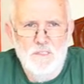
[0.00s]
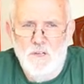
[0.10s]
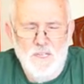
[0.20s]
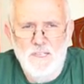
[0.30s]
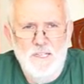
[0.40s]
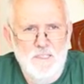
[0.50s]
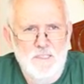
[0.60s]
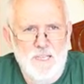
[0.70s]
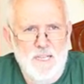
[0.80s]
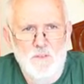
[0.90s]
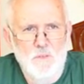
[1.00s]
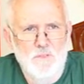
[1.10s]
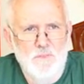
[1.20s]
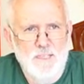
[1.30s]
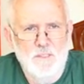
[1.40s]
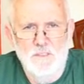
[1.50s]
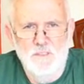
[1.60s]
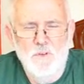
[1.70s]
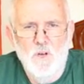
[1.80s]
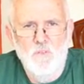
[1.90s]
I didn't understand all the factors
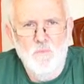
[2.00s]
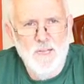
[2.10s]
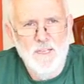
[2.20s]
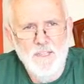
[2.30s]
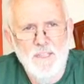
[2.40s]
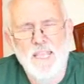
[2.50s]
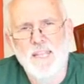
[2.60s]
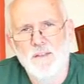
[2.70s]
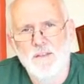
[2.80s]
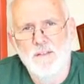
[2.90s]
involved, but in the end